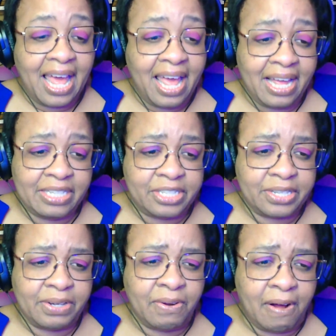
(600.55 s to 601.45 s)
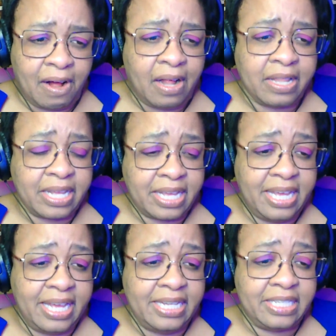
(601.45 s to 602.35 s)
And so all the
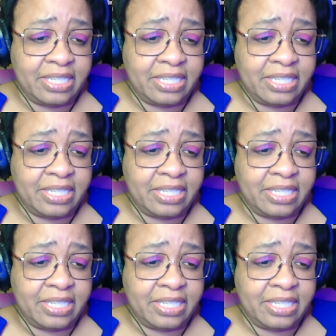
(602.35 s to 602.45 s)
kids